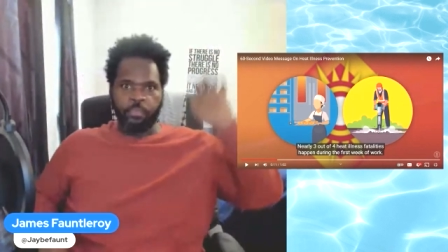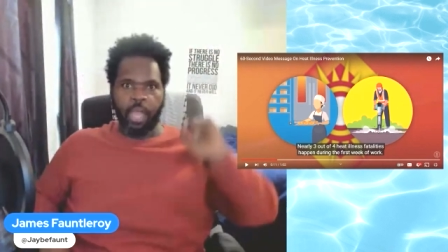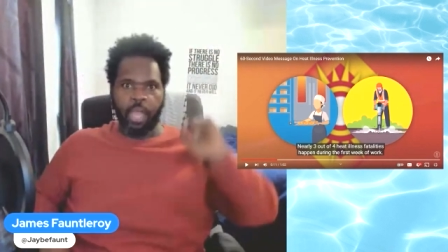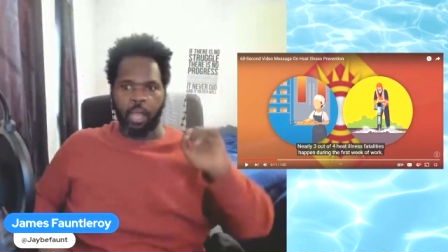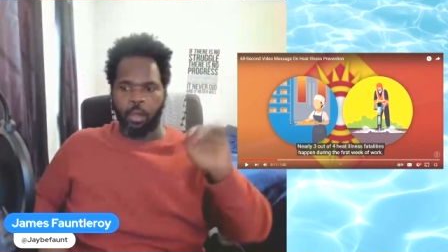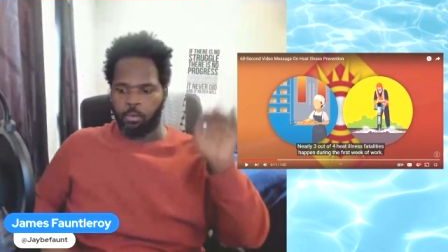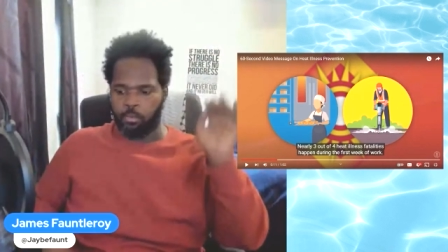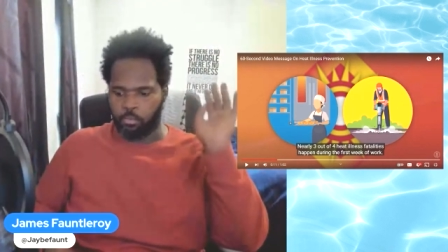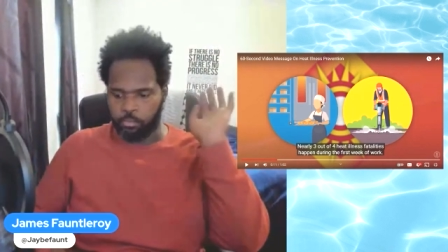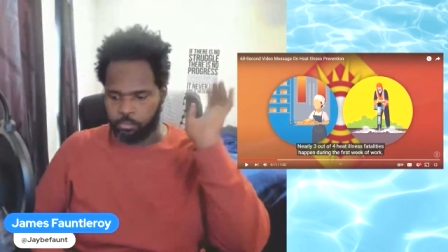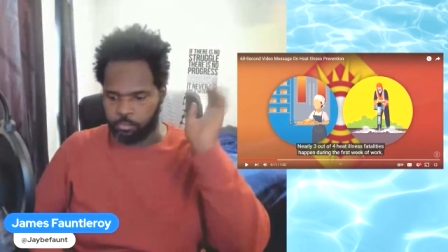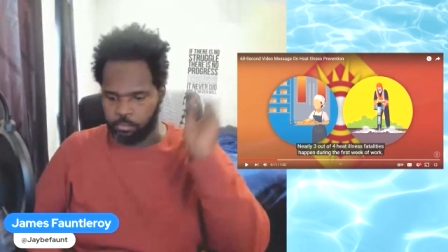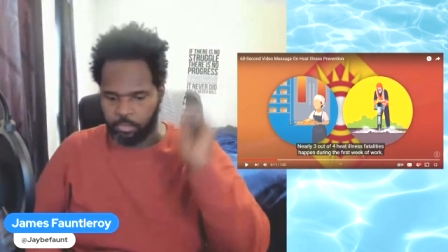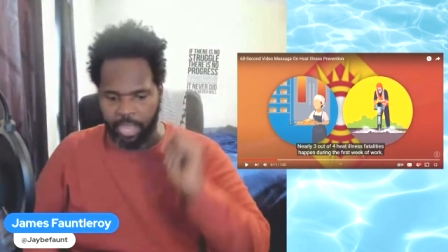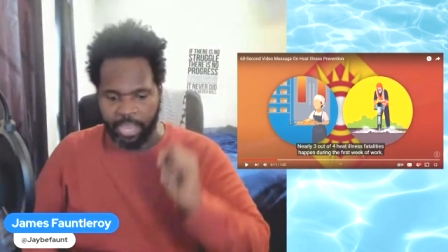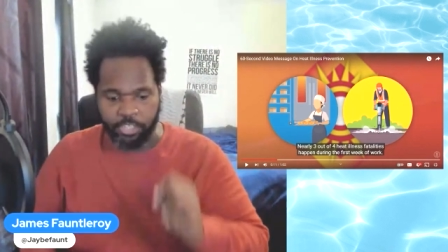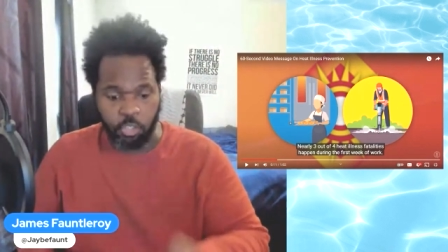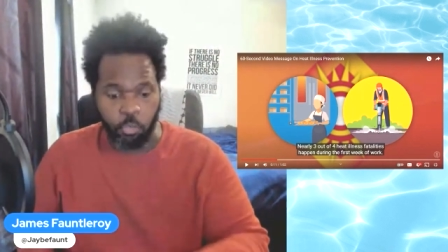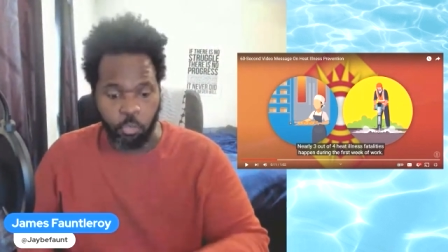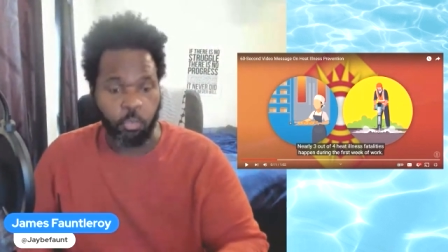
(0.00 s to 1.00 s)
I
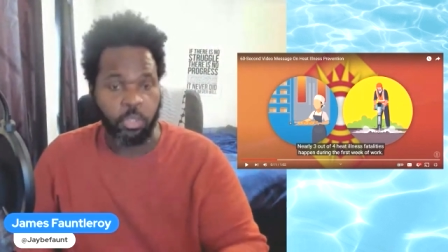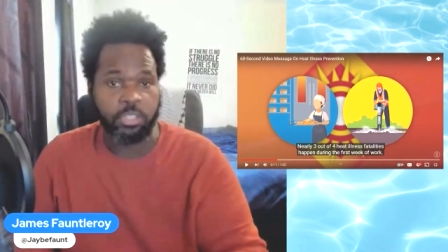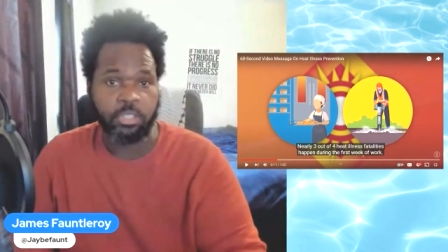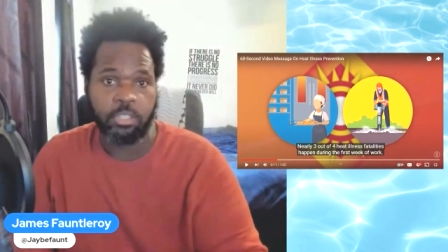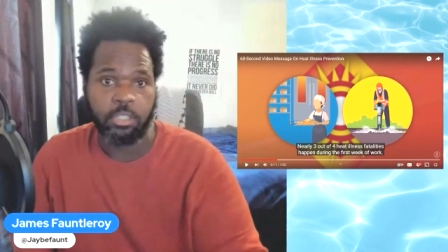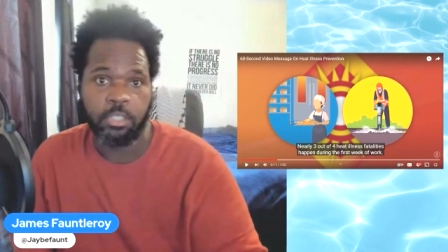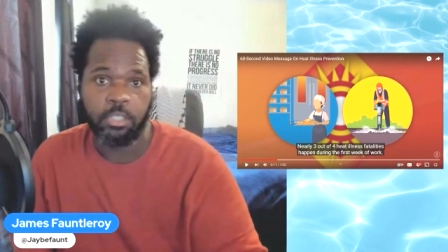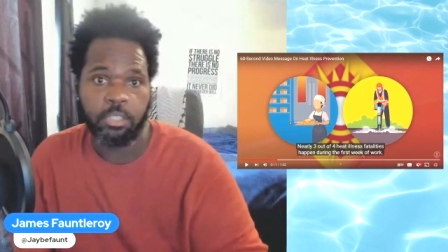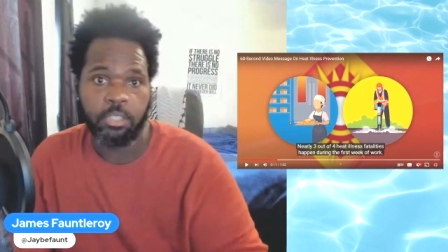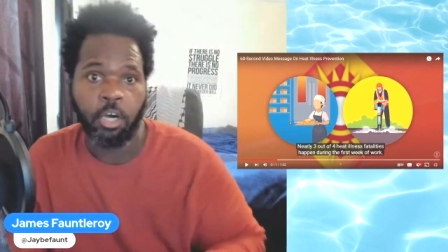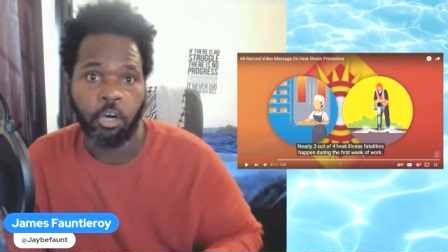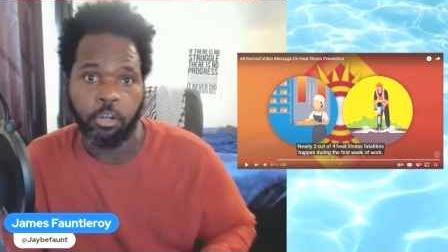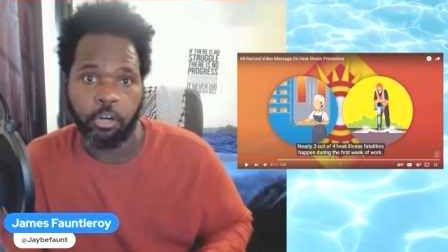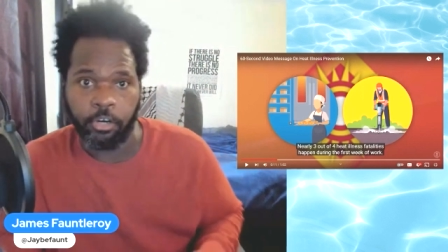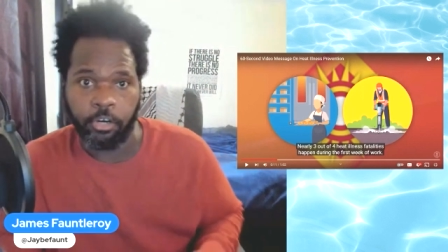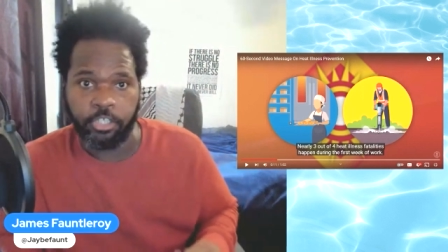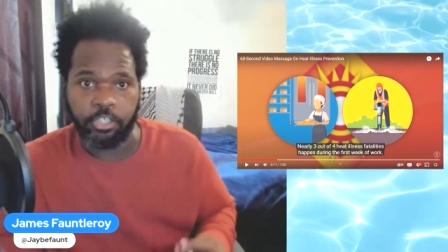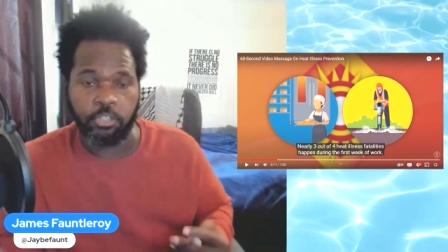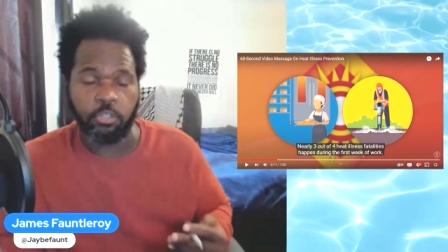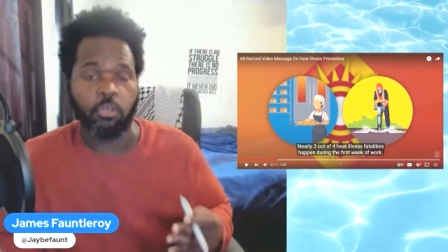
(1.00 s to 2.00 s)
actually went to
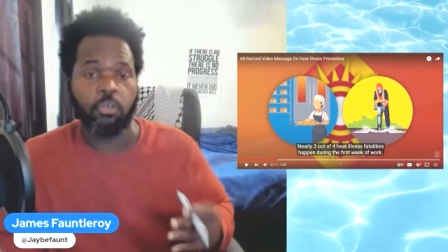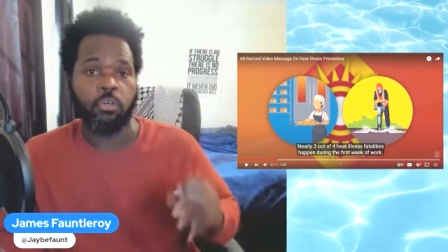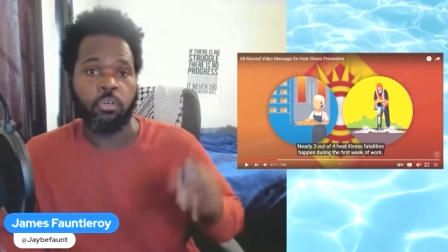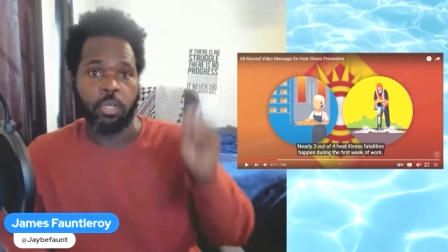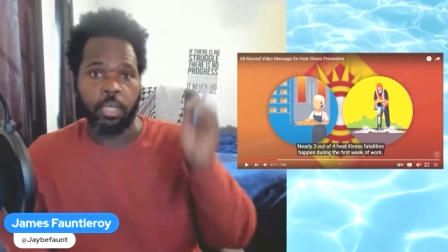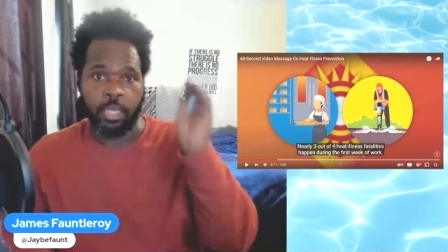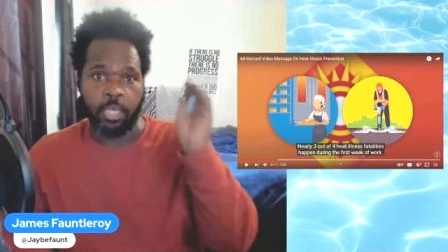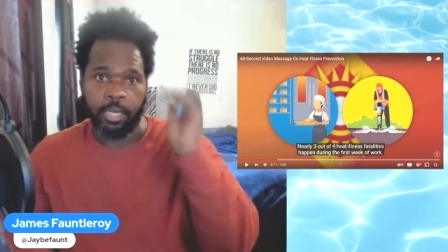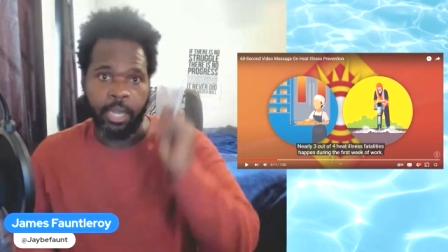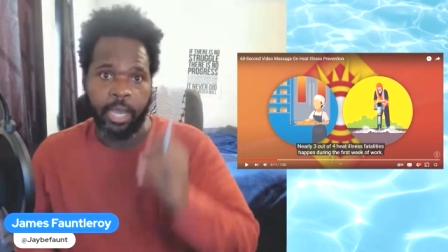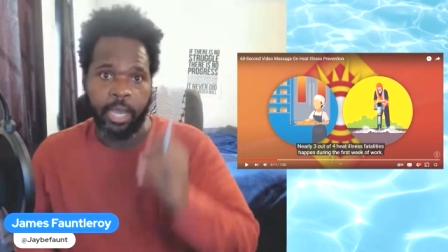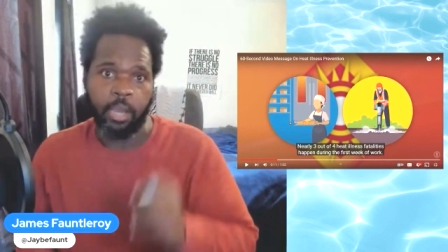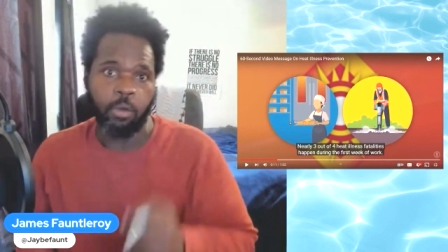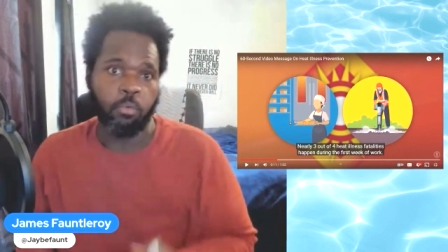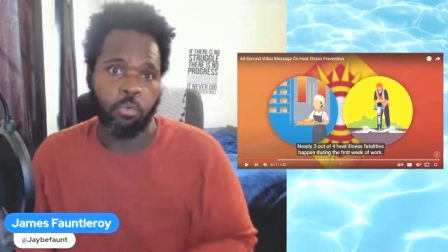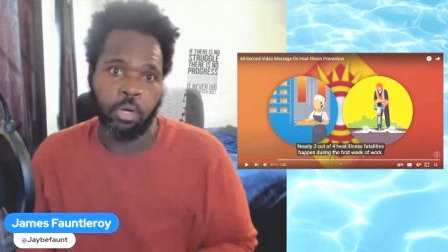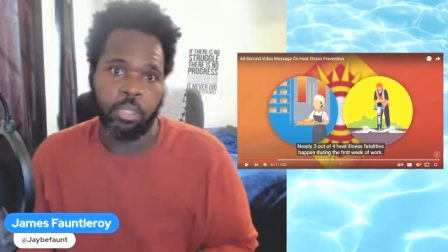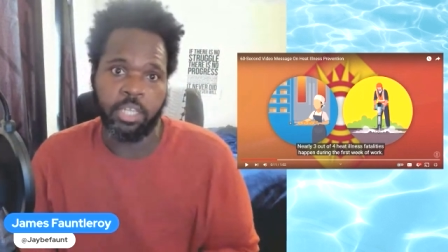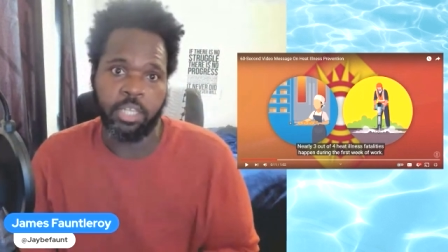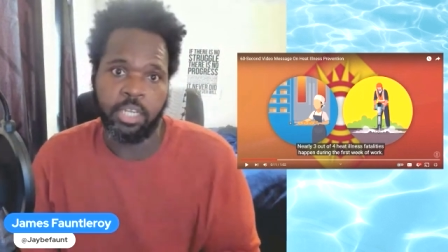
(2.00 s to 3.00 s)
culinary school and I
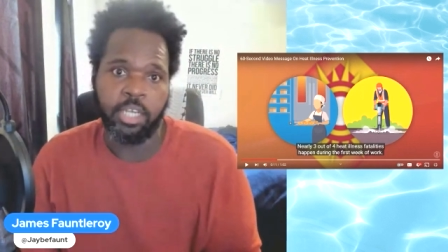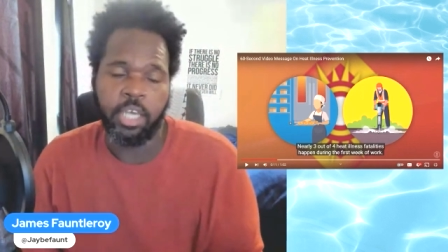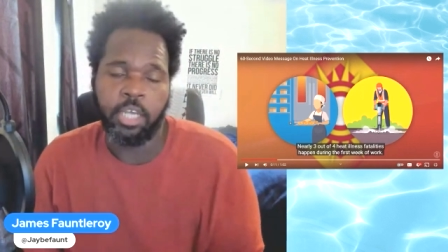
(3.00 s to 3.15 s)
worked in